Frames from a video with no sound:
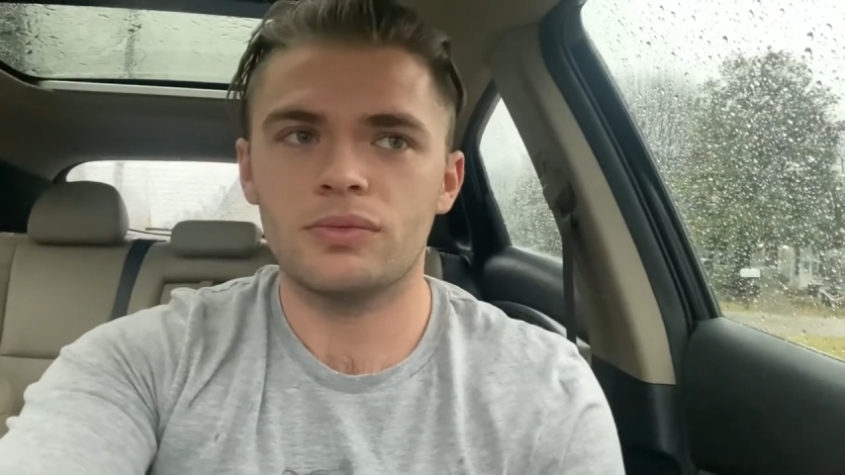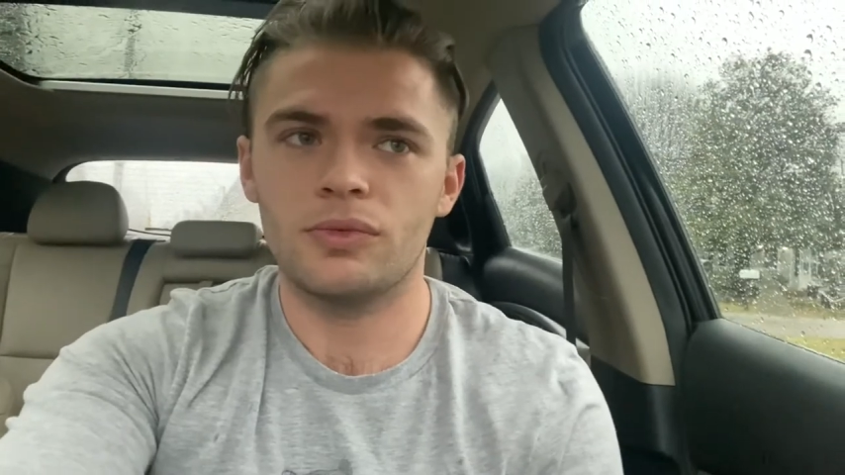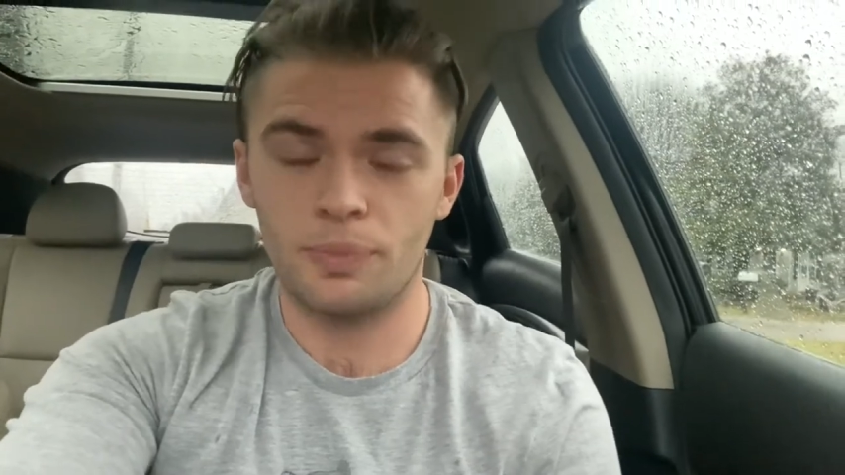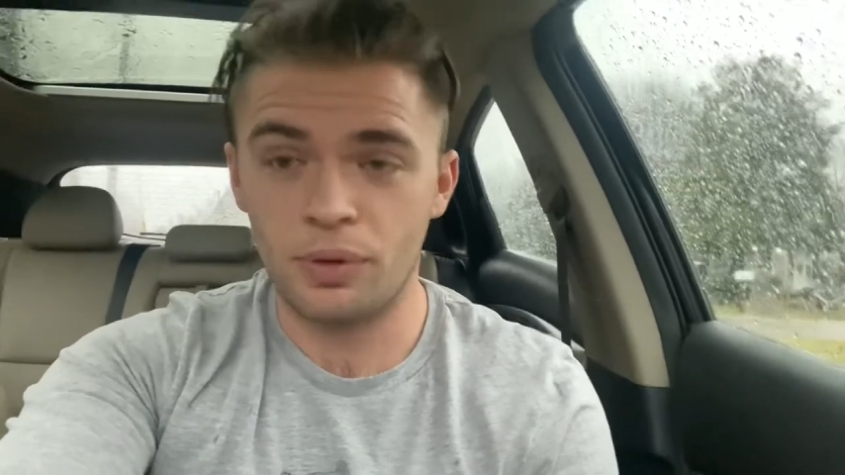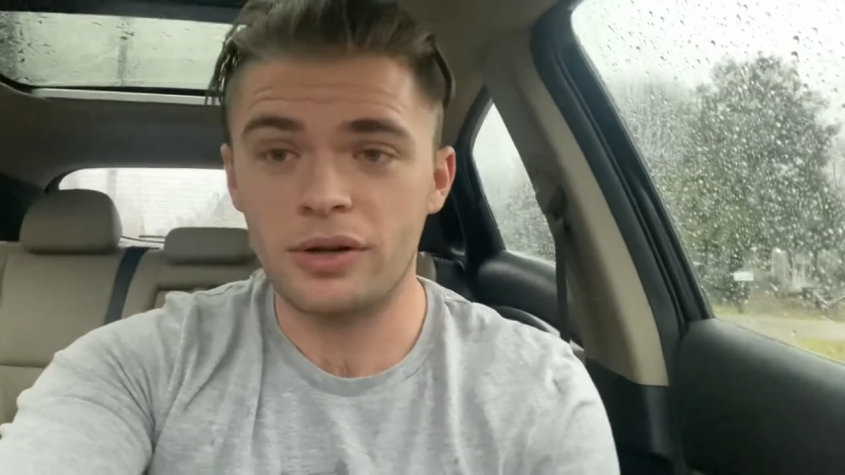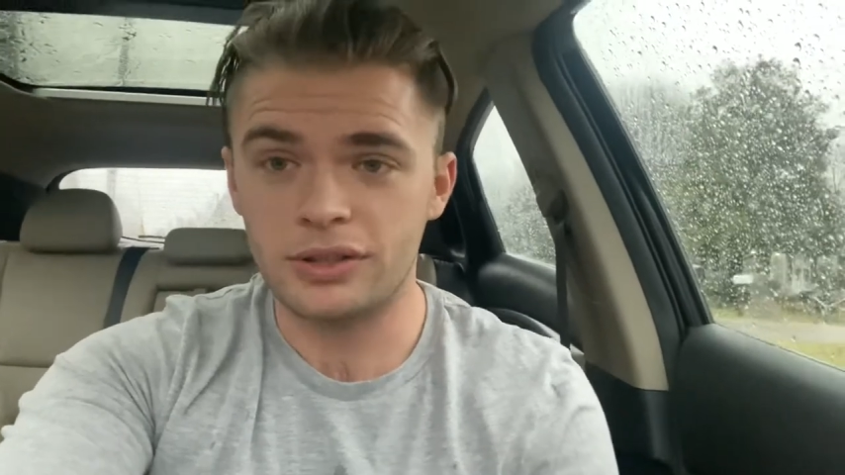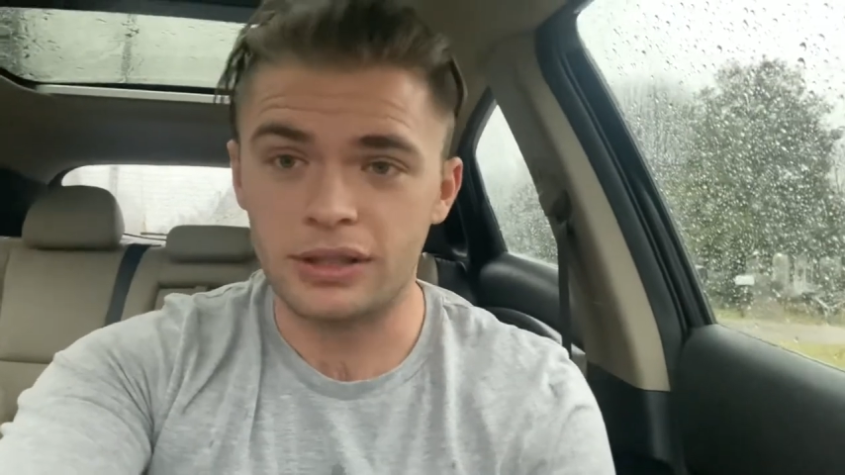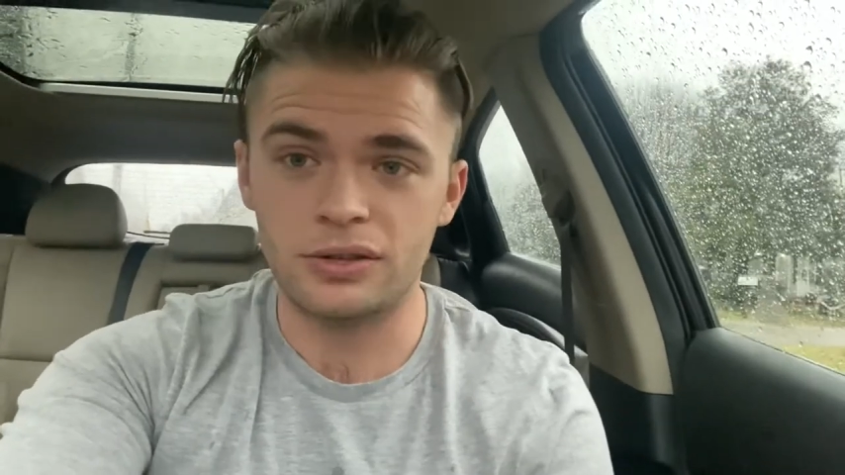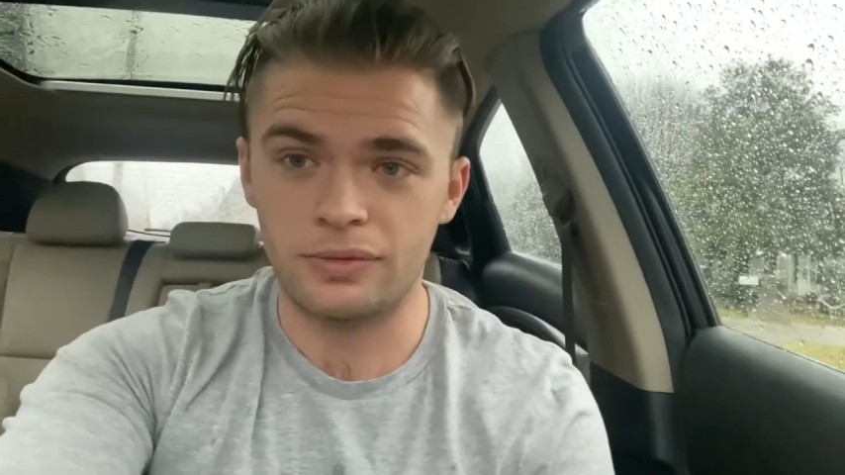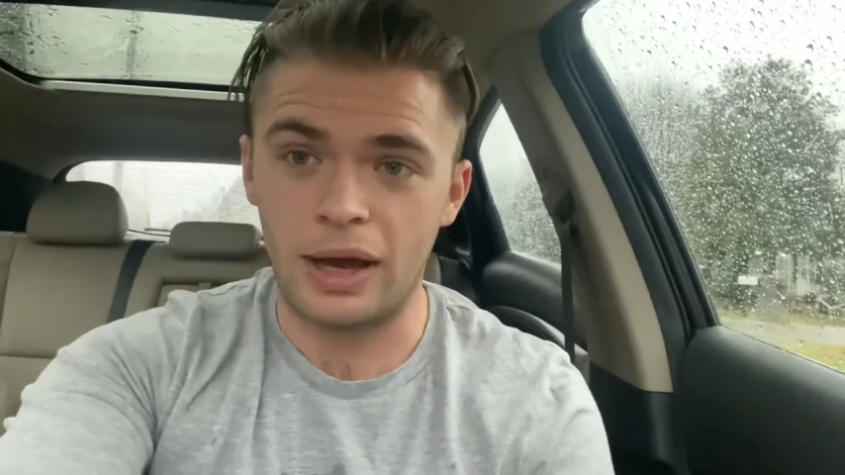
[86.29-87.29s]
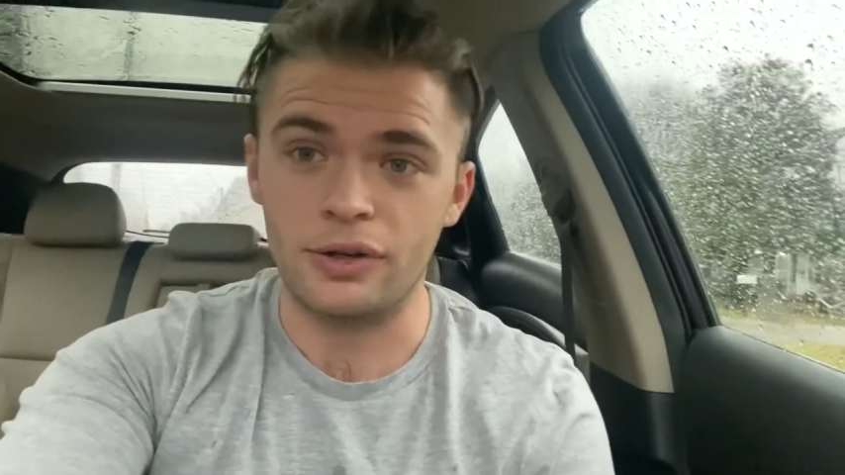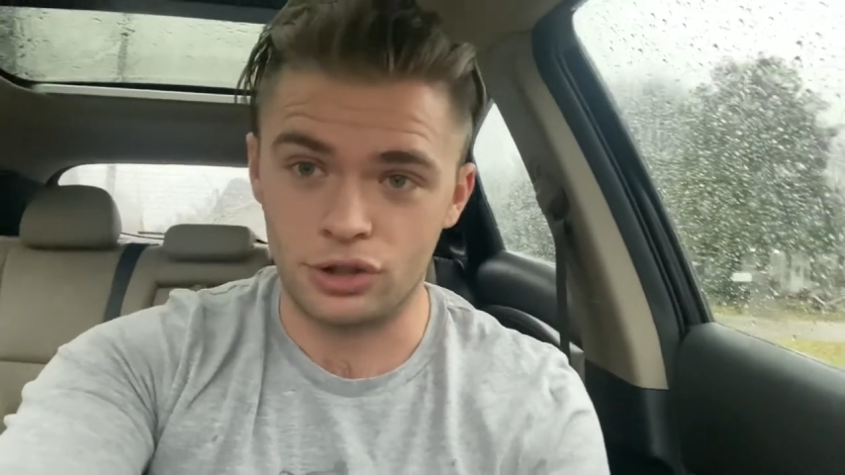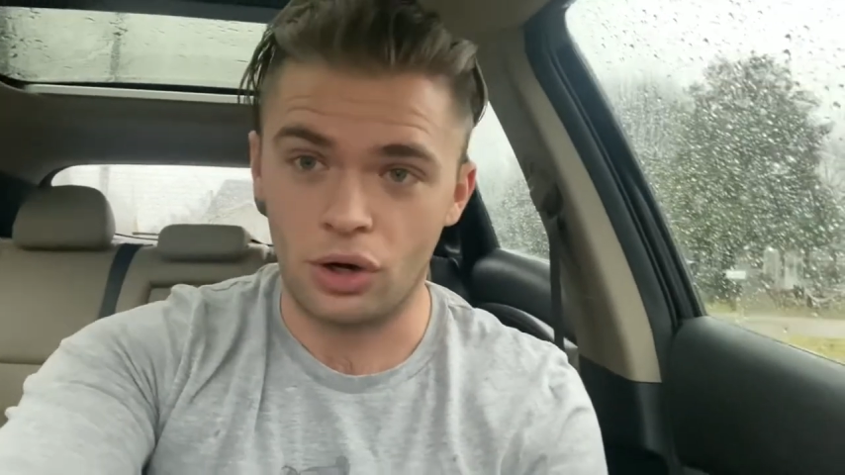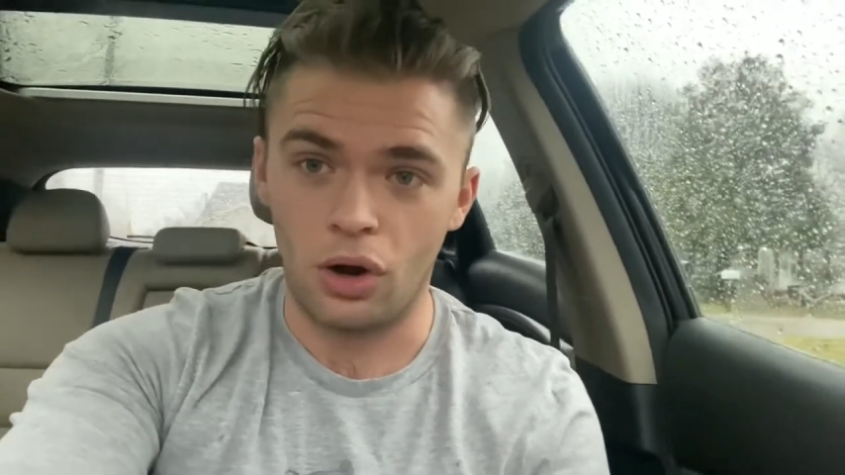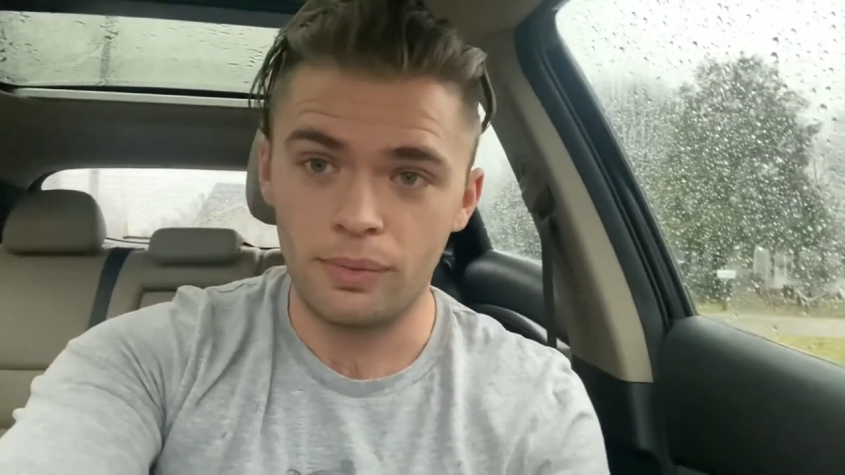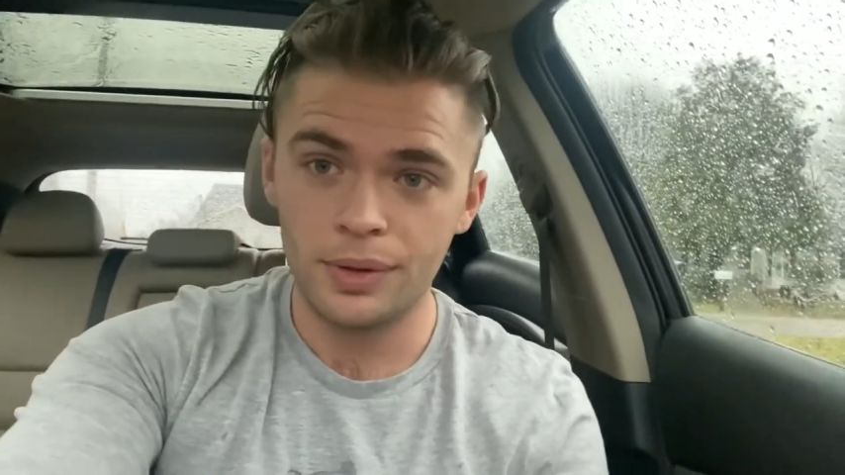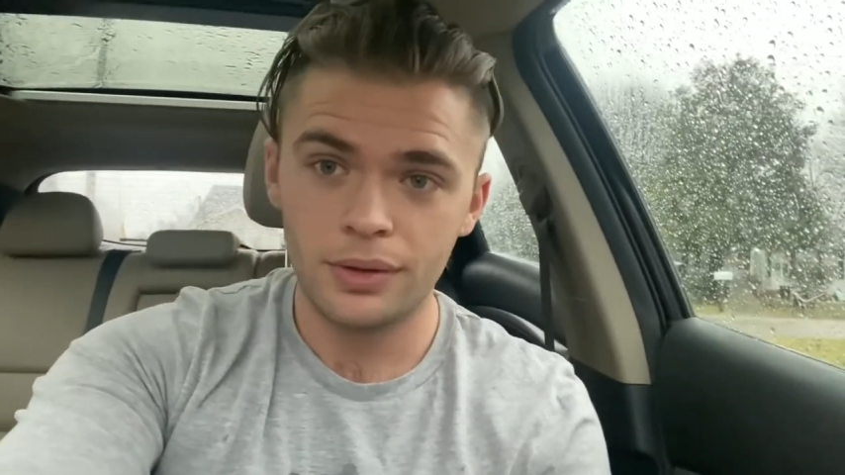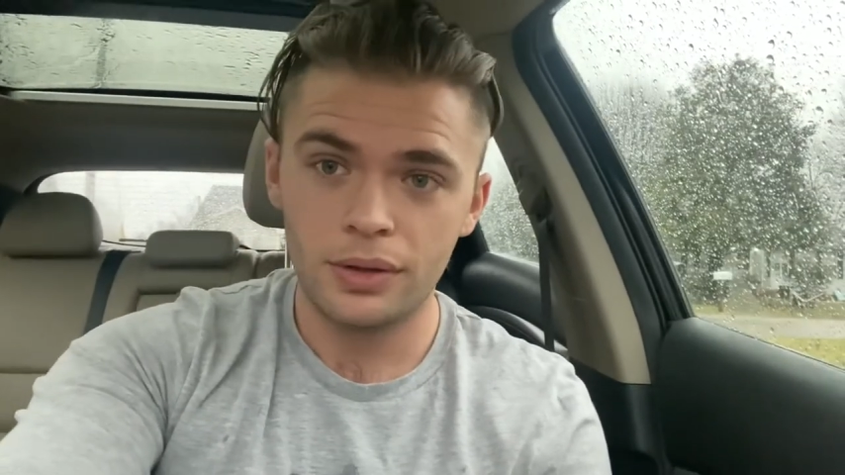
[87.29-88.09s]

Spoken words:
the process of our job